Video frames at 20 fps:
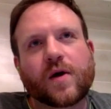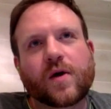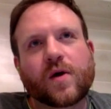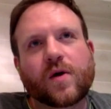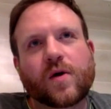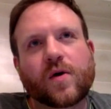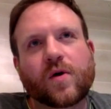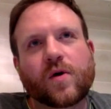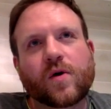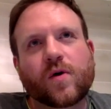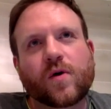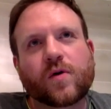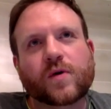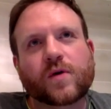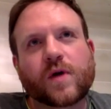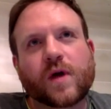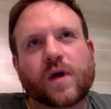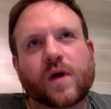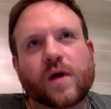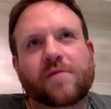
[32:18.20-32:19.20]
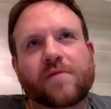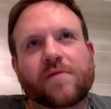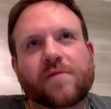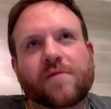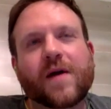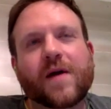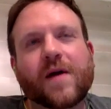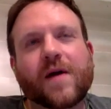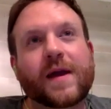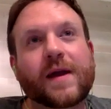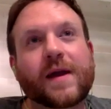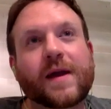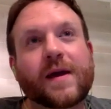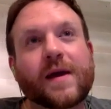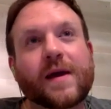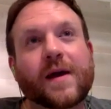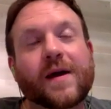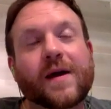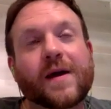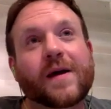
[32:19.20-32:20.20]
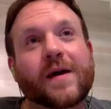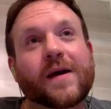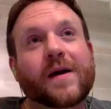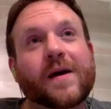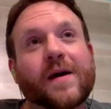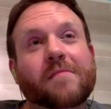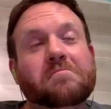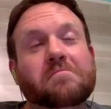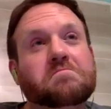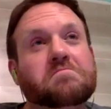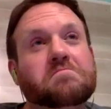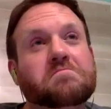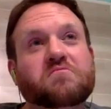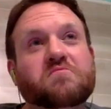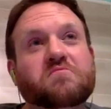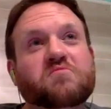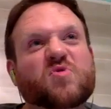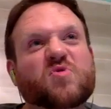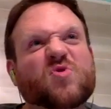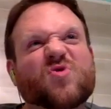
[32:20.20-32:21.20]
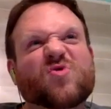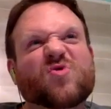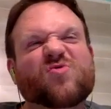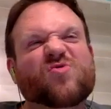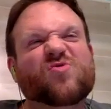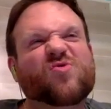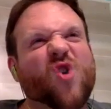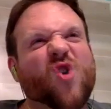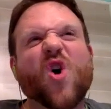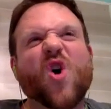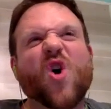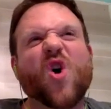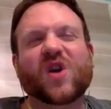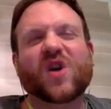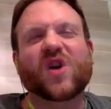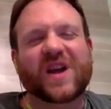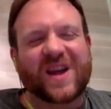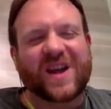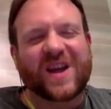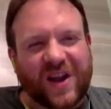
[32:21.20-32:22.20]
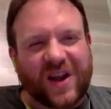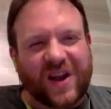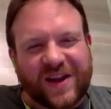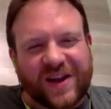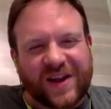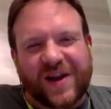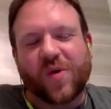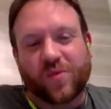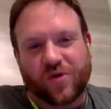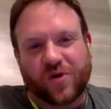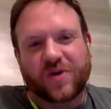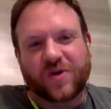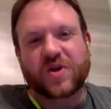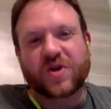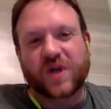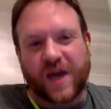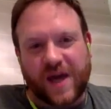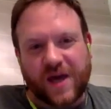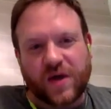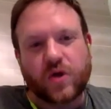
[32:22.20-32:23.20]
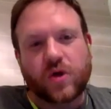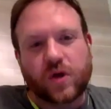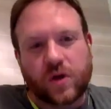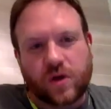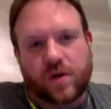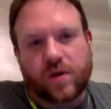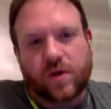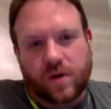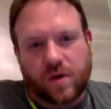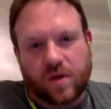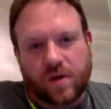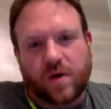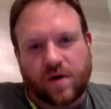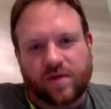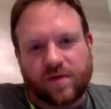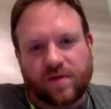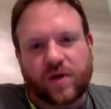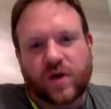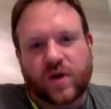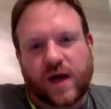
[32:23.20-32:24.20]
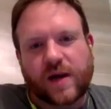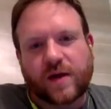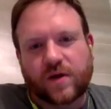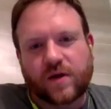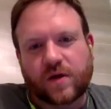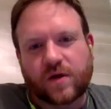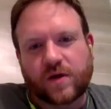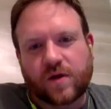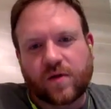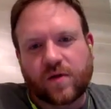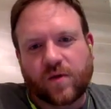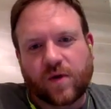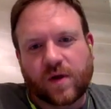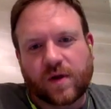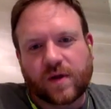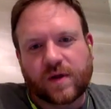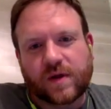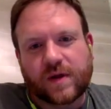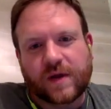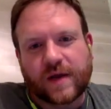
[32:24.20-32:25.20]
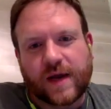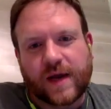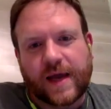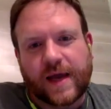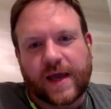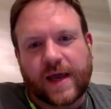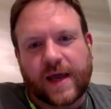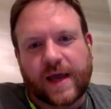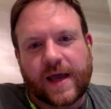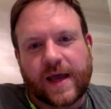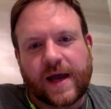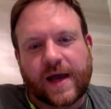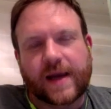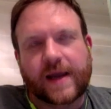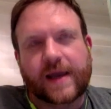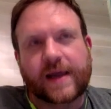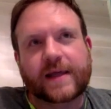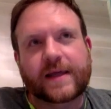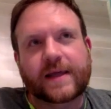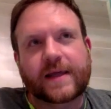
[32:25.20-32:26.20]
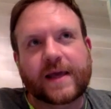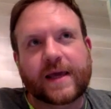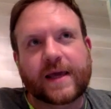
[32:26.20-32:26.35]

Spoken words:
who's got a very strong, clear appreciation of the challenges in the world today. And he's